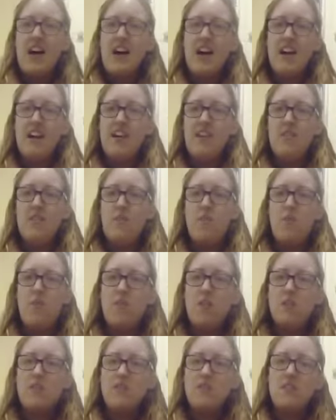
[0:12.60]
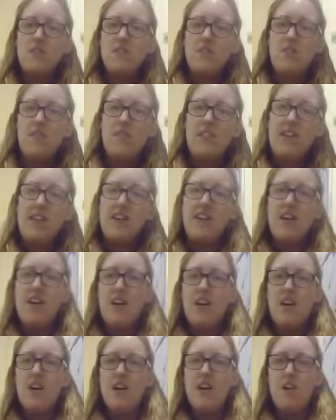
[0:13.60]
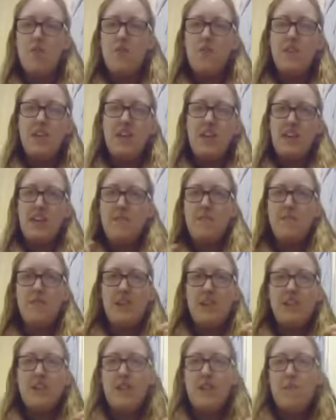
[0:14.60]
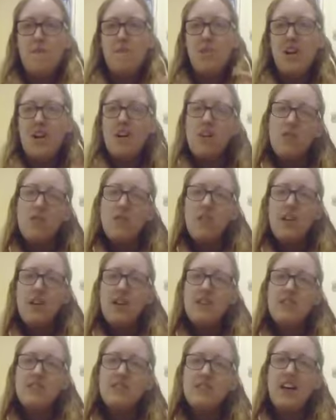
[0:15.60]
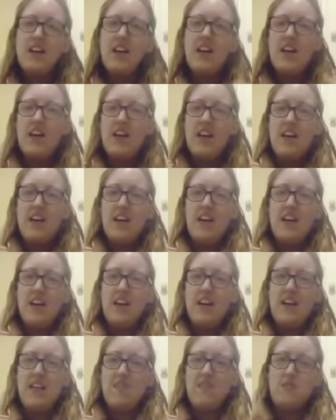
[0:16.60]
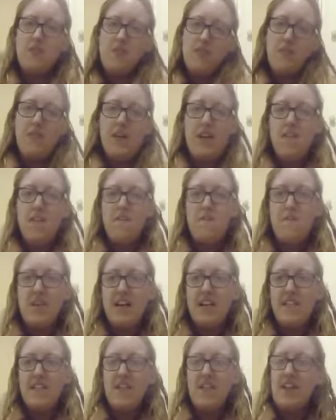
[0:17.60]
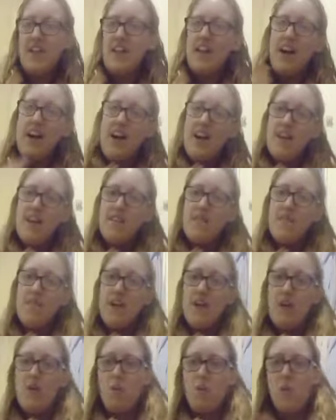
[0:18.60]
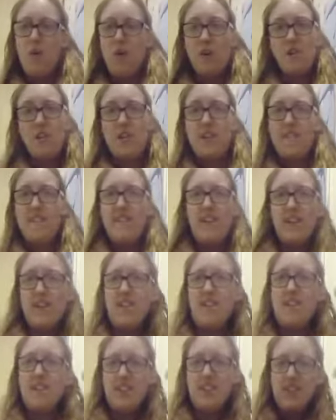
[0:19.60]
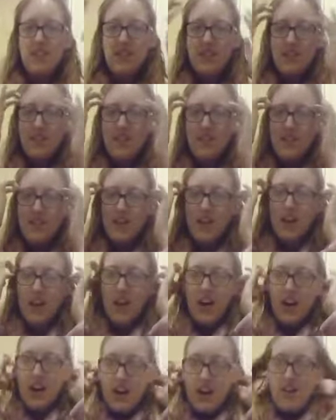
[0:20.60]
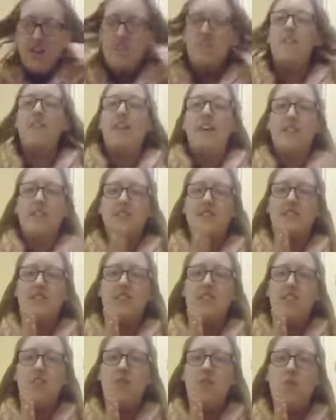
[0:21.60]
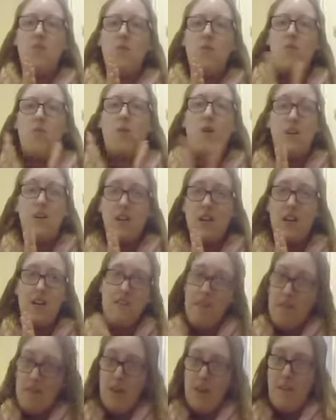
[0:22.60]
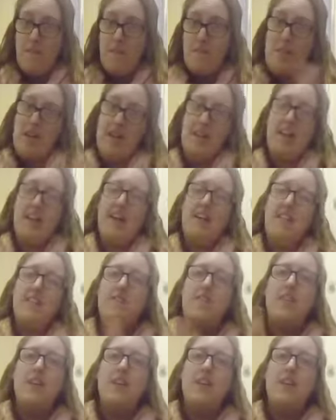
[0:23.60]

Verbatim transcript: and what coming up in my mass, talk about my life, what going on. First, what going on my life.